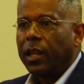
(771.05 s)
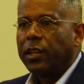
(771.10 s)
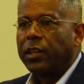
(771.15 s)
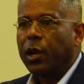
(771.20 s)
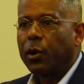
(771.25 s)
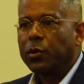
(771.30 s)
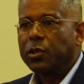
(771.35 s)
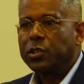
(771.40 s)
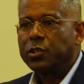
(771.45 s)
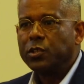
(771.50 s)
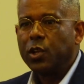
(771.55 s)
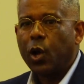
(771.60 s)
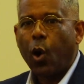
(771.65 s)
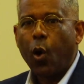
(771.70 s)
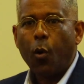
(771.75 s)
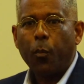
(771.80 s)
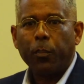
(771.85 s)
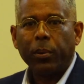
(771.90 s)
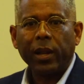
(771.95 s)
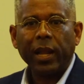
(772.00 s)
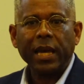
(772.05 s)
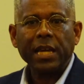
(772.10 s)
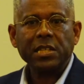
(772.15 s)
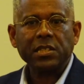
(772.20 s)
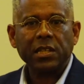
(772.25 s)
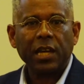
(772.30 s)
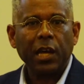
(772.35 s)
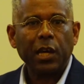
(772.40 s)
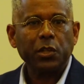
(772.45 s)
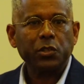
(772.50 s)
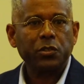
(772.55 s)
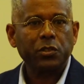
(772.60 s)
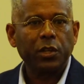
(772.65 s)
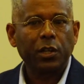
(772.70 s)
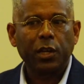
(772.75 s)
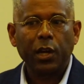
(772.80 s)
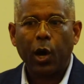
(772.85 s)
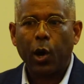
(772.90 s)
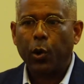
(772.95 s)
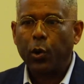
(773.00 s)
There is no place else to
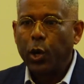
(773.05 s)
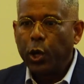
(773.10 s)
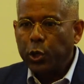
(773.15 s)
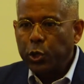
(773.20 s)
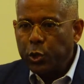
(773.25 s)
go.